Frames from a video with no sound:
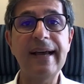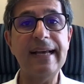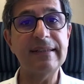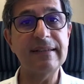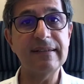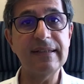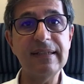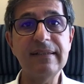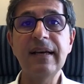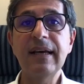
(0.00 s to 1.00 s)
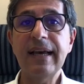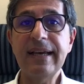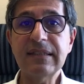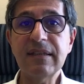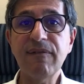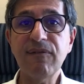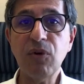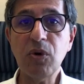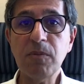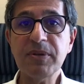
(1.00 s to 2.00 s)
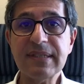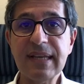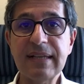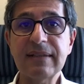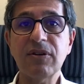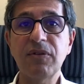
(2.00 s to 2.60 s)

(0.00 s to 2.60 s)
And indeed, 84%